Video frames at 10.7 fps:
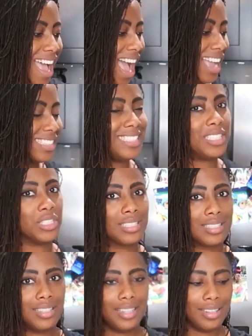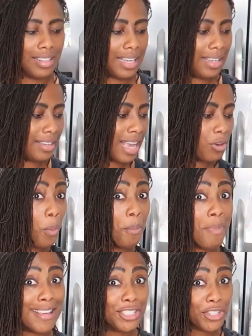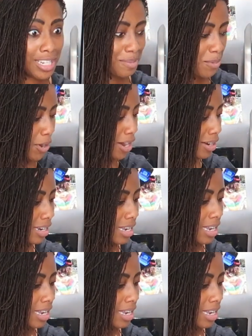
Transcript: I seriously, I don't measure anymore,